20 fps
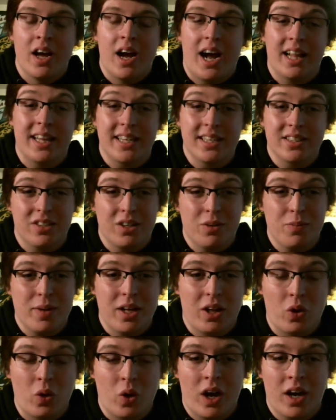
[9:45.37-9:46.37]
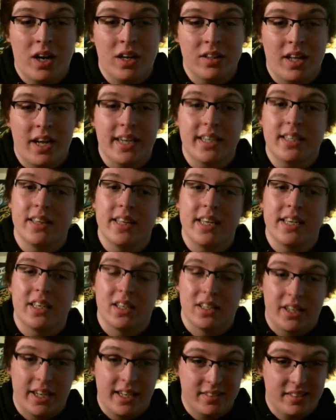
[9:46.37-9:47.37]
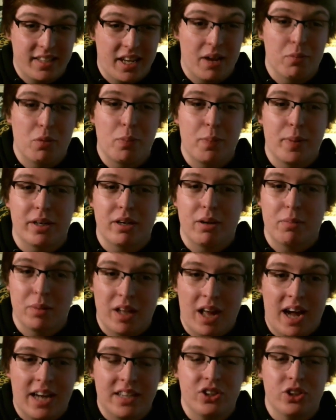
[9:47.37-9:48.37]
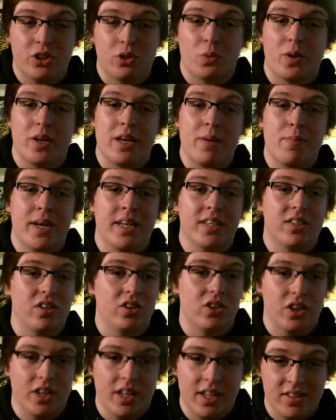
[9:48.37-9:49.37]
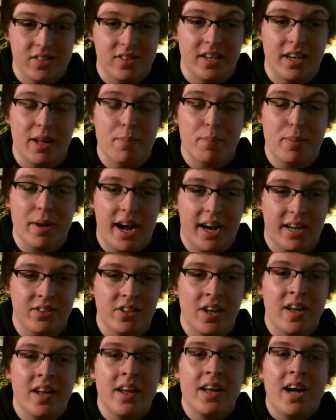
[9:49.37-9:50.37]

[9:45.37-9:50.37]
I think it's going to be a lot like the Calais Campbell pickup last year where he made such an instant impact.